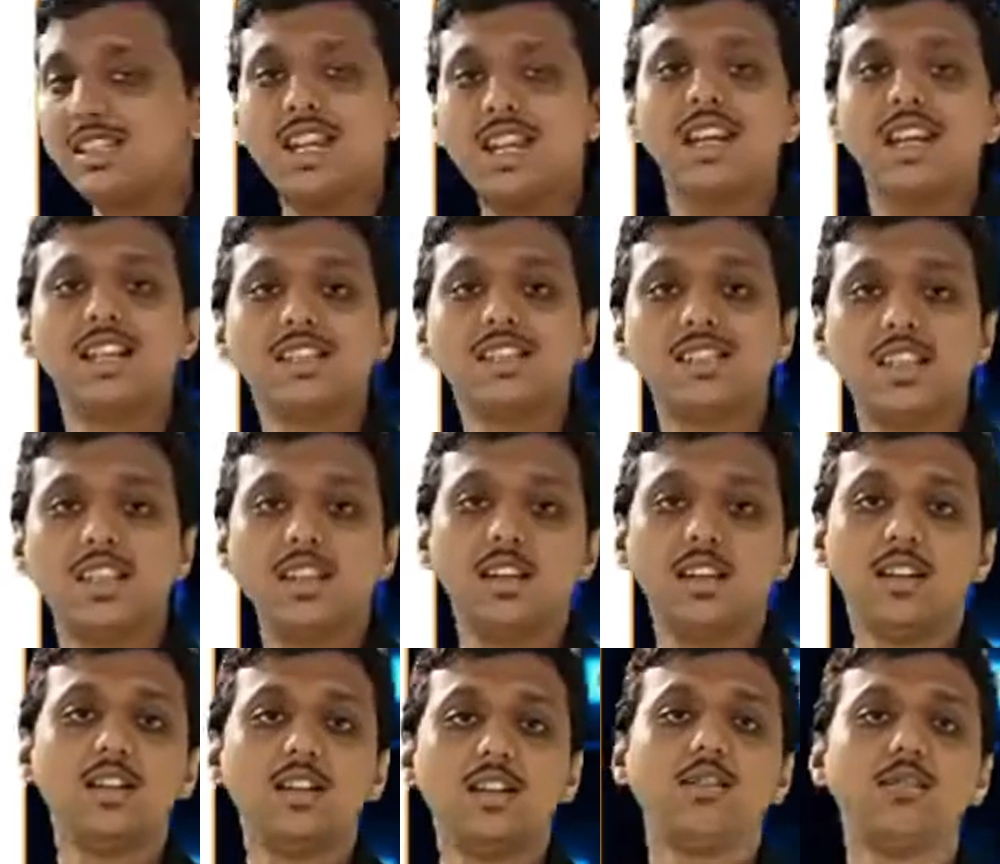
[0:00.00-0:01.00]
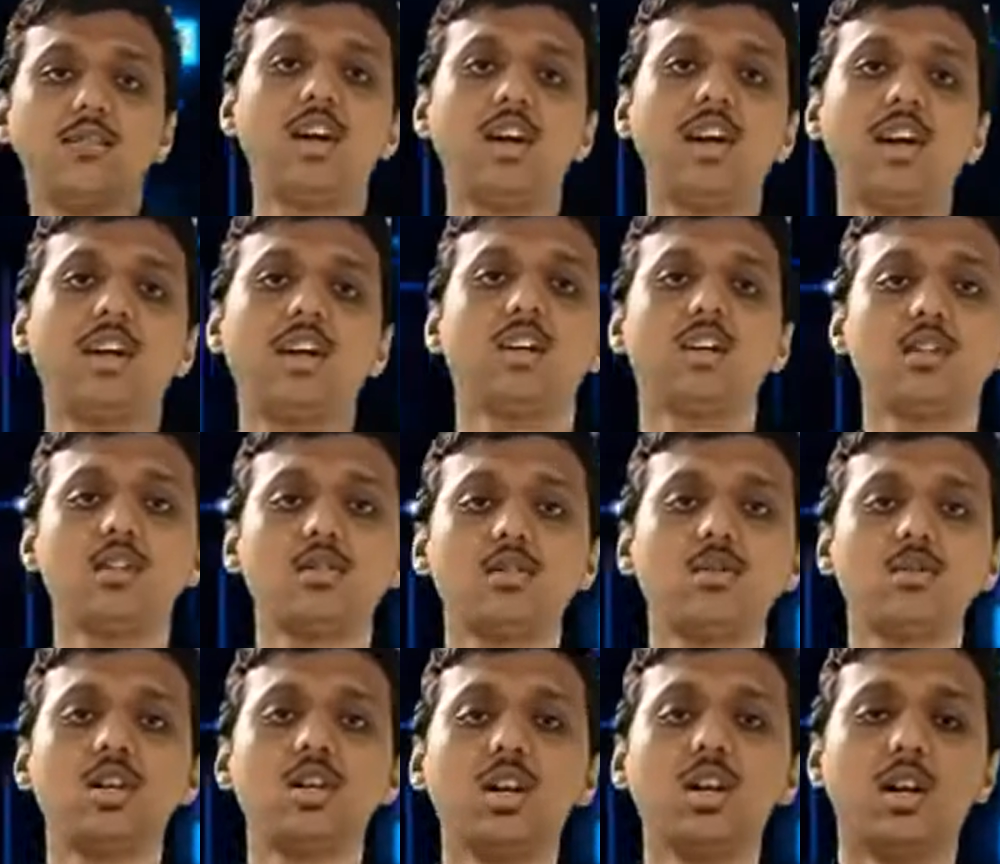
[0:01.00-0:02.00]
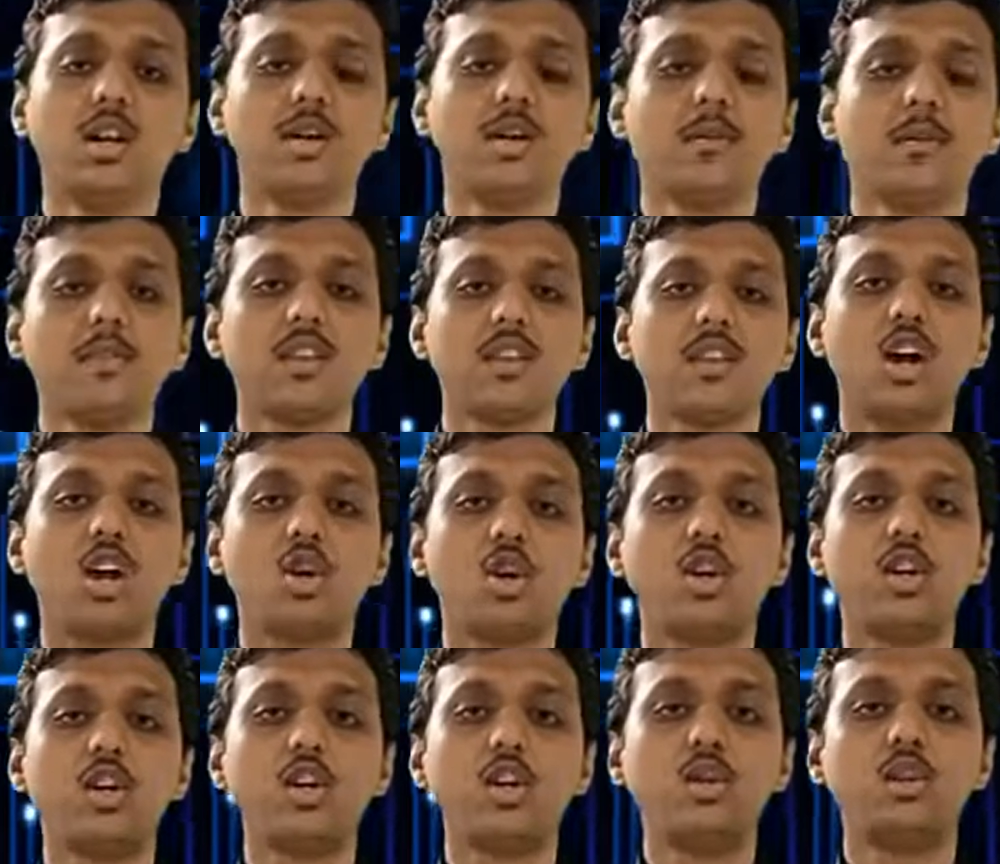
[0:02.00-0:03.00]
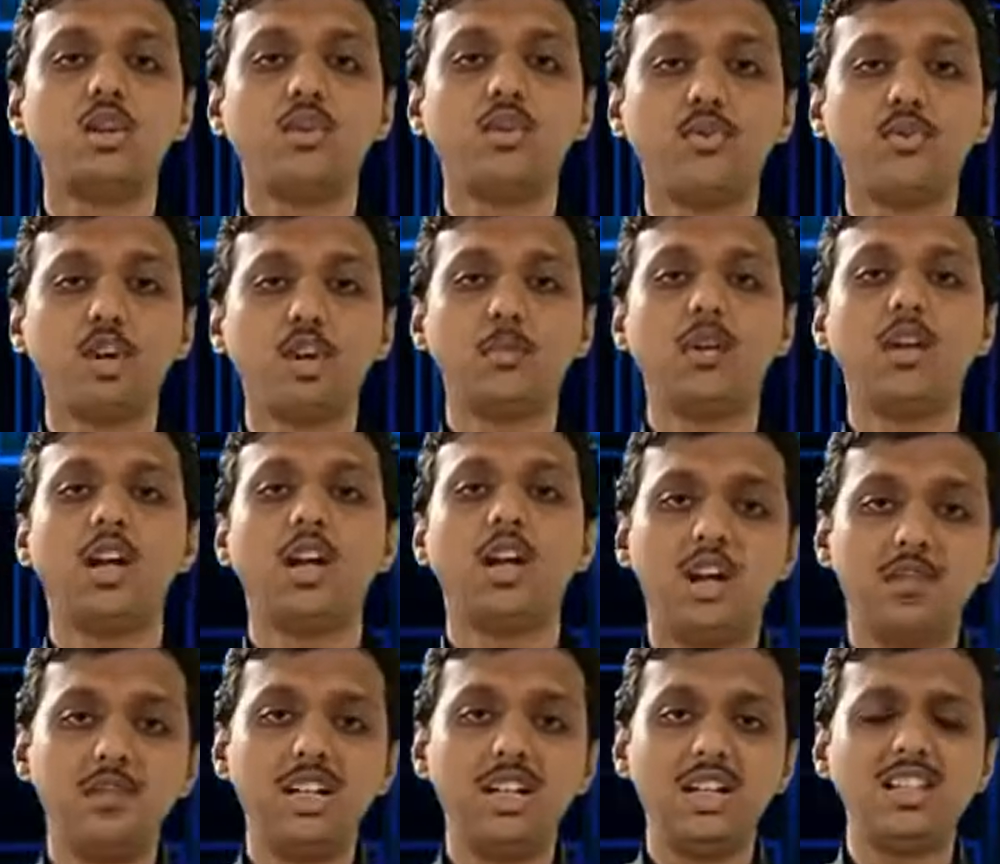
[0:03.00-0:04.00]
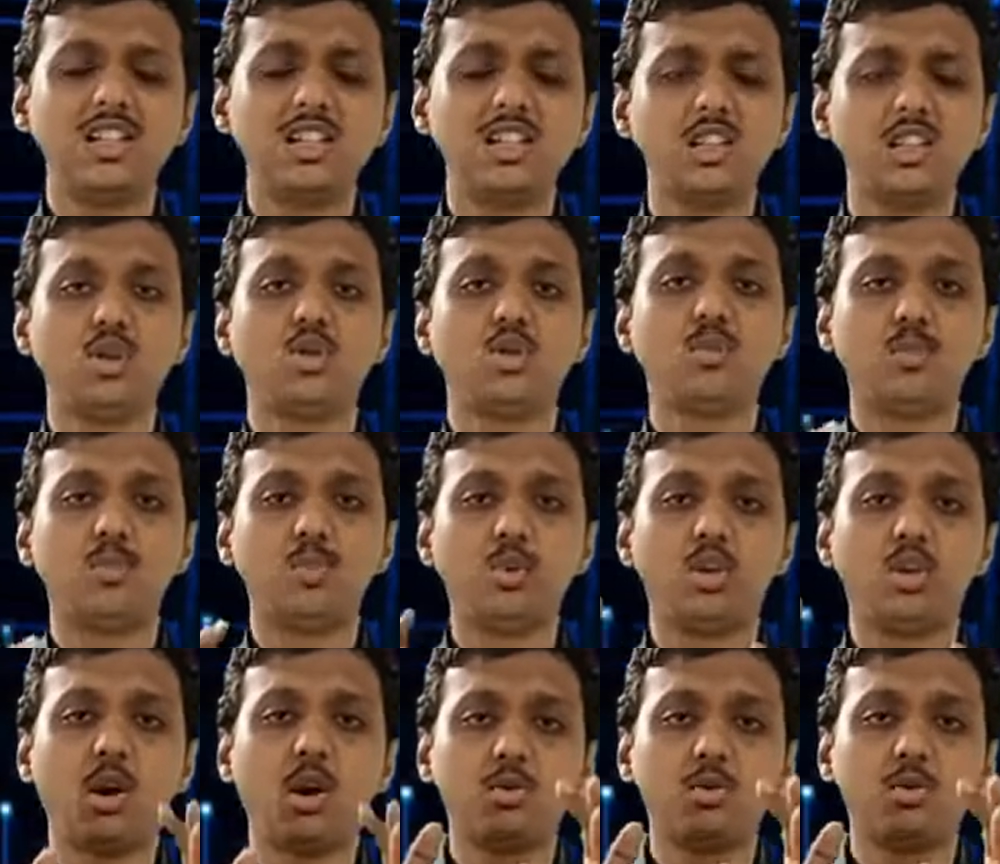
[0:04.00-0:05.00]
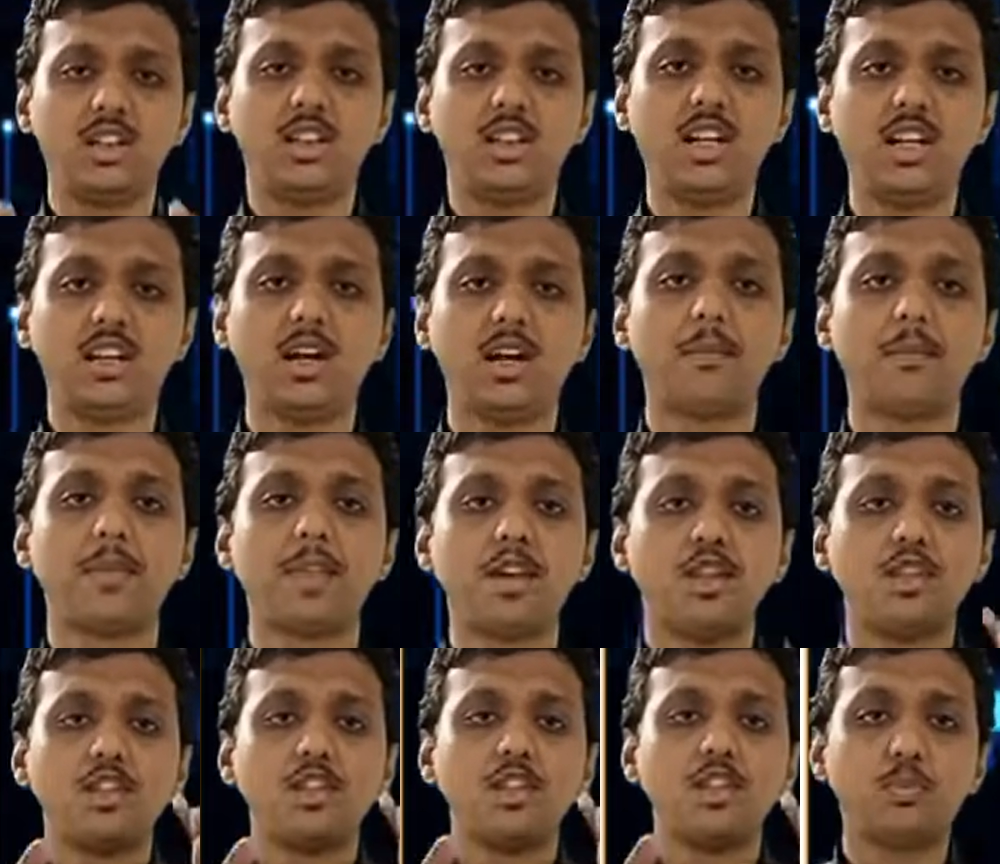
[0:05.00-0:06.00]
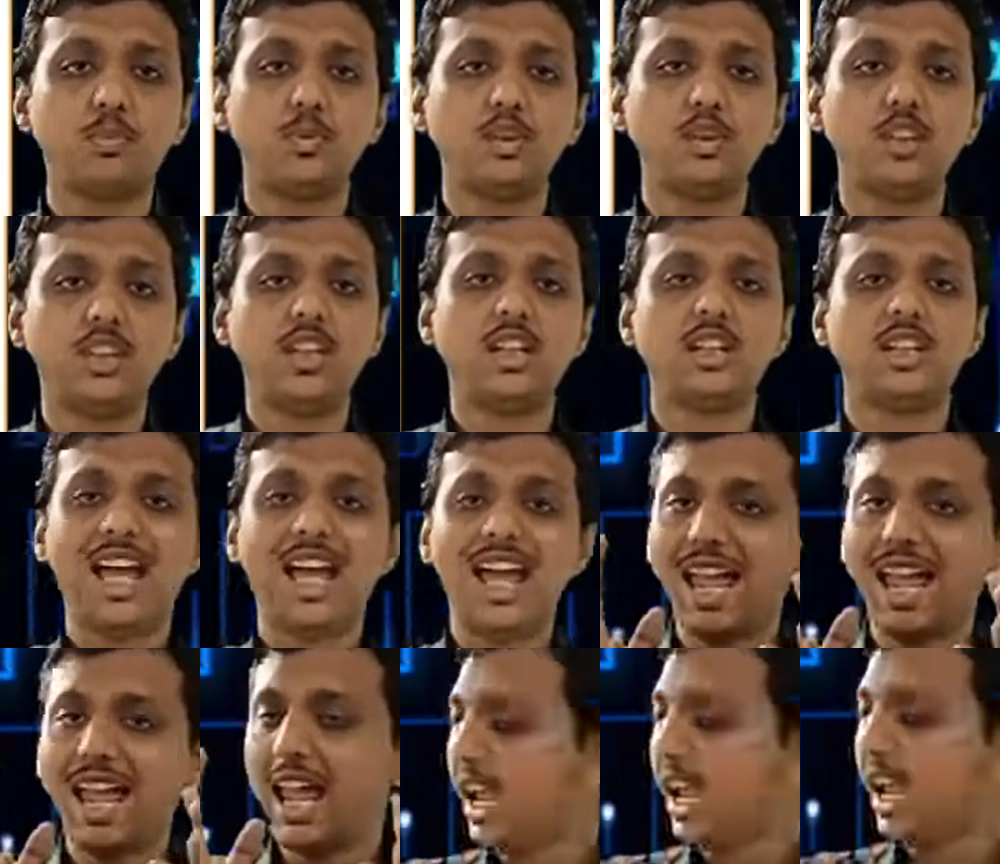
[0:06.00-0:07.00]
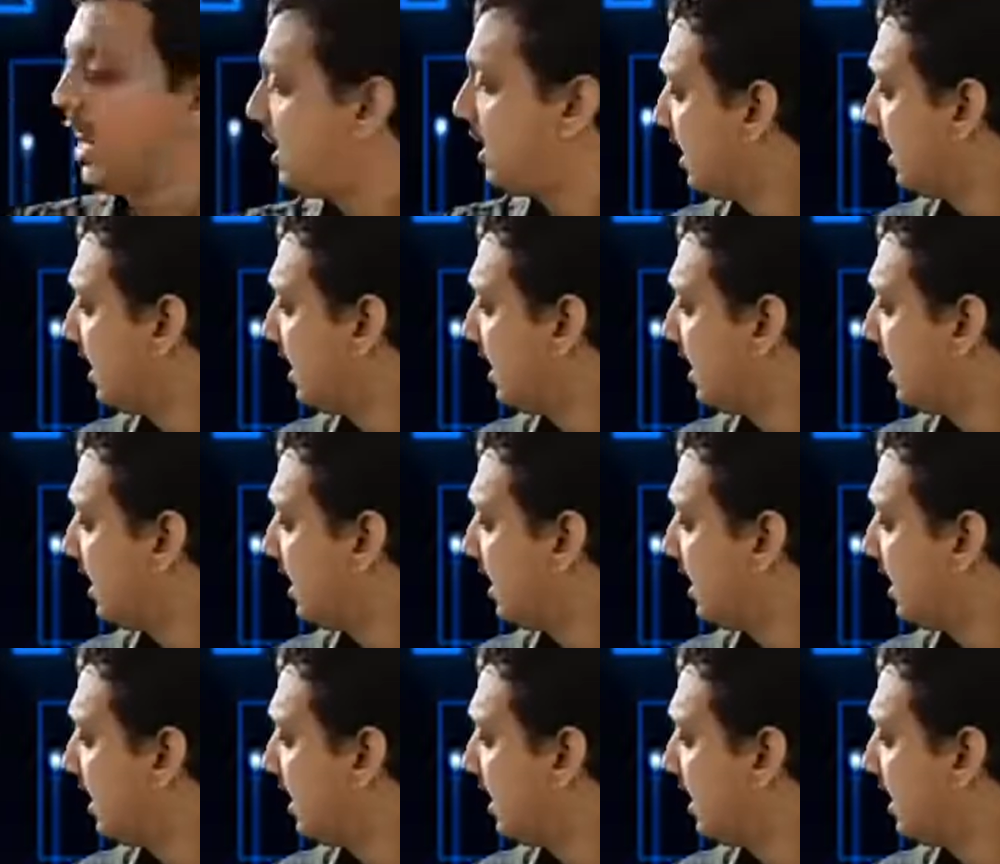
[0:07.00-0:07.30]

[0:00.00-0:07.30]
lc. Fine. So here, according to the formula, we just need to put out the data. Just put the data and